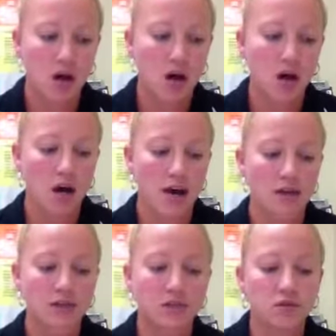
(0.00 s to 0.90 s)
I
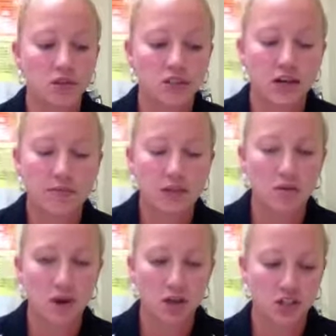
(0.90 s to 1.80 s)
also looked up at the
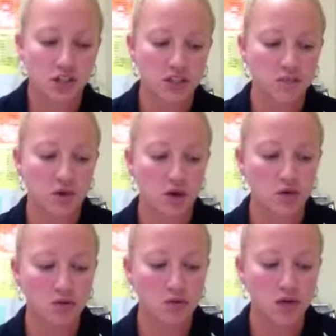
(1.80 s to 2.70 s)
Washington
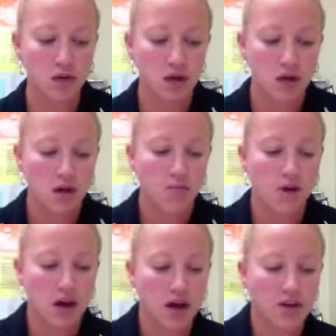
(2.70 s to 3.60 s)
Post
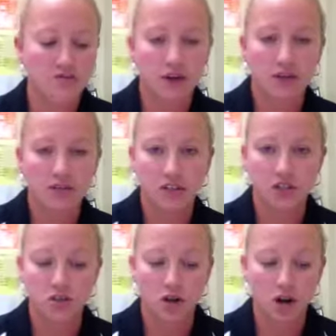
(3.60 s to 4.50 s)
by Valerie
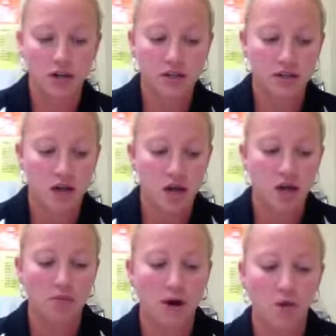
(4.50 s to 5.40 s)
Strauss
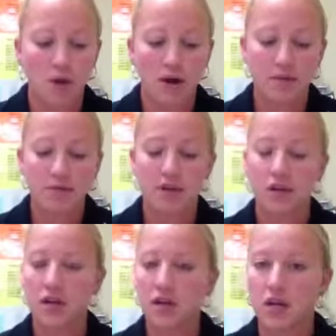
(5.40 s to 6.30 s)
about why
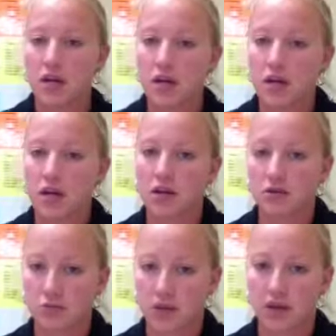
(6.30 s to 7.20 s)
ability
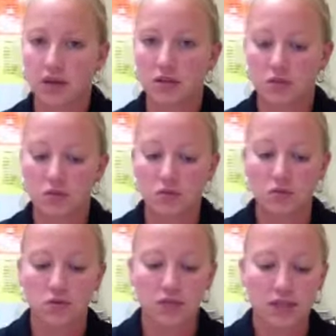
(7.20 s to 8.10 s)
grouping in
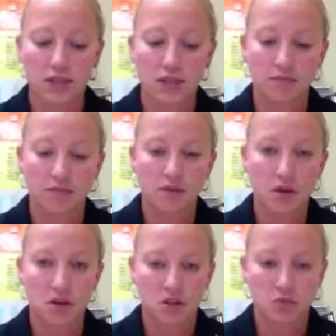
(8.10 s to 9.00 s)
schools is a
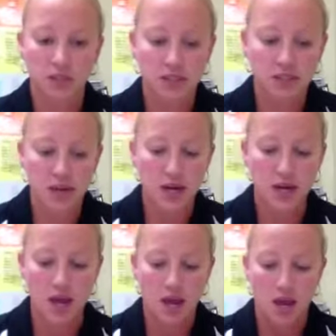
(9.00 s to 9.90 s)
large mistake,
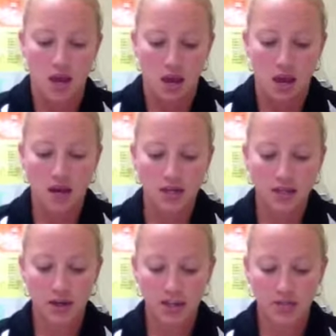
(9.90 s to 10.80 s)
and it
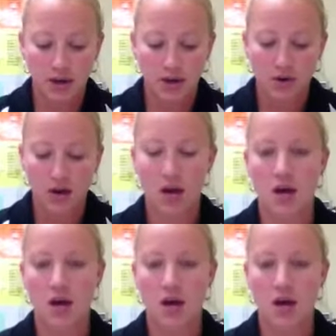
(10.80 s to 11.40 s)
talked about